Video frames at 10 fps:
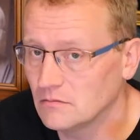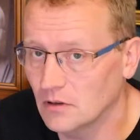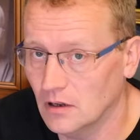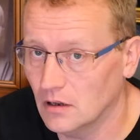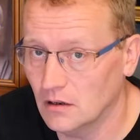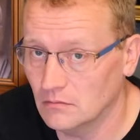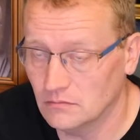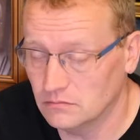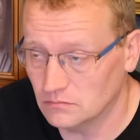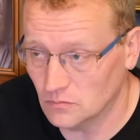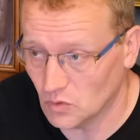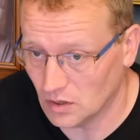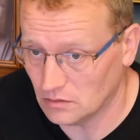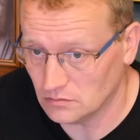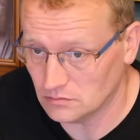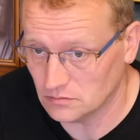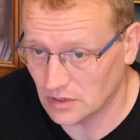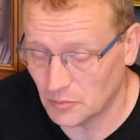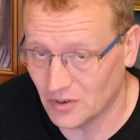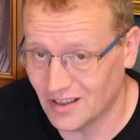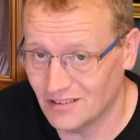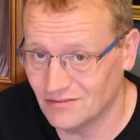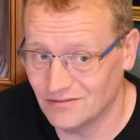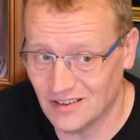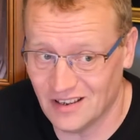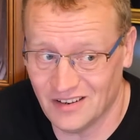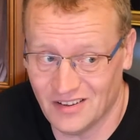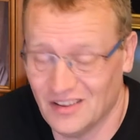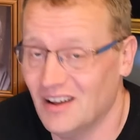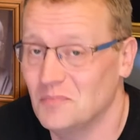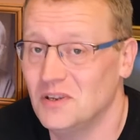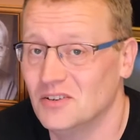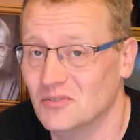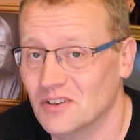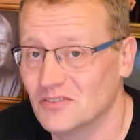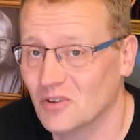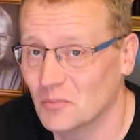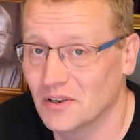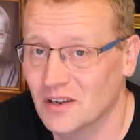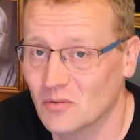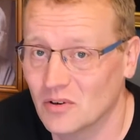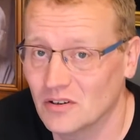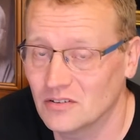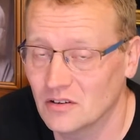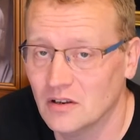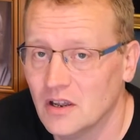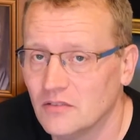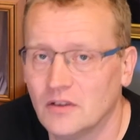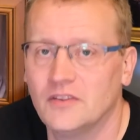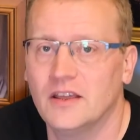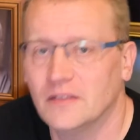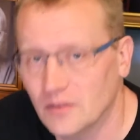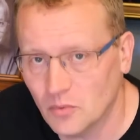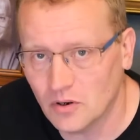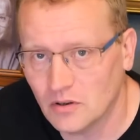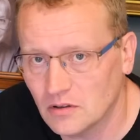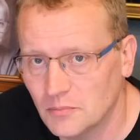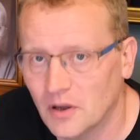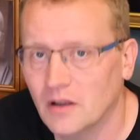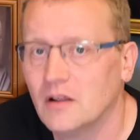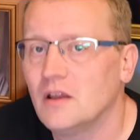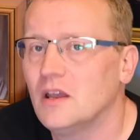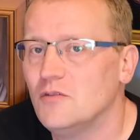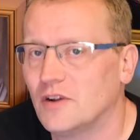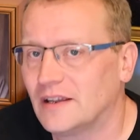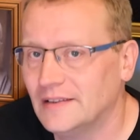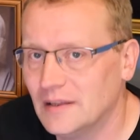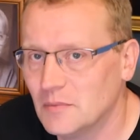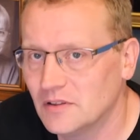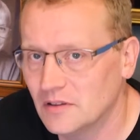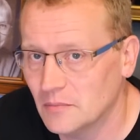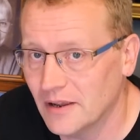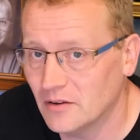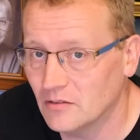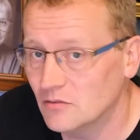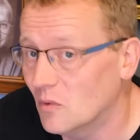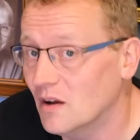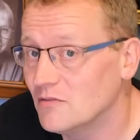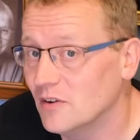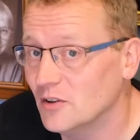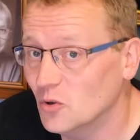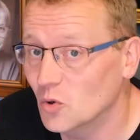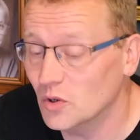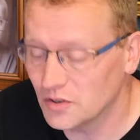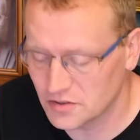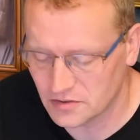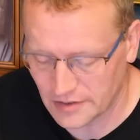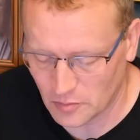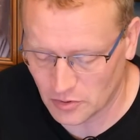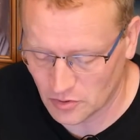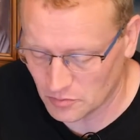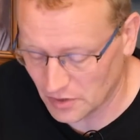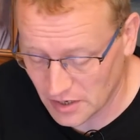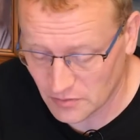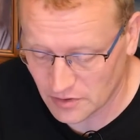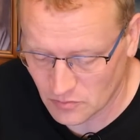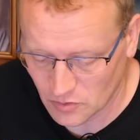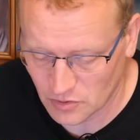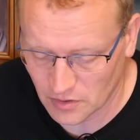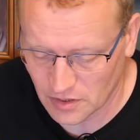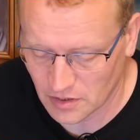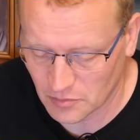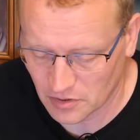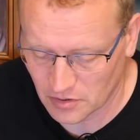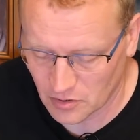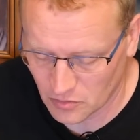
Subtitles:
I'm gonna have another IP address on my network. So not the end of the world, but if I can limit the amount of Wi-Fi noise, that would be good. But anyway, we're doing it here. I'm gonna call